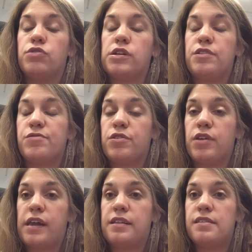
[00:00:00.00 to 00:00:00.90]
treaties with the
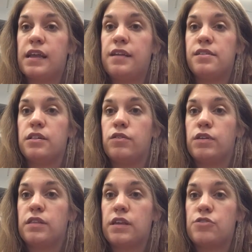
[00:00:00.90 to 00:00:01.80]
United States,
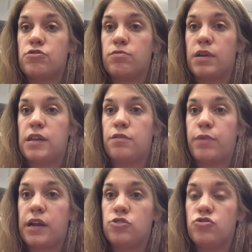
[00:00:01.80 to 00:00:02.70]
including the Intermediate
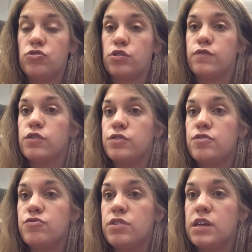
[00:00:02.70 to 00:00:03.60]
Range Nuclear
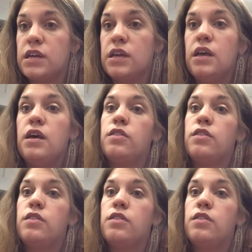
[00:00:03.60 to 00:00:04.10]
Forces Treaty,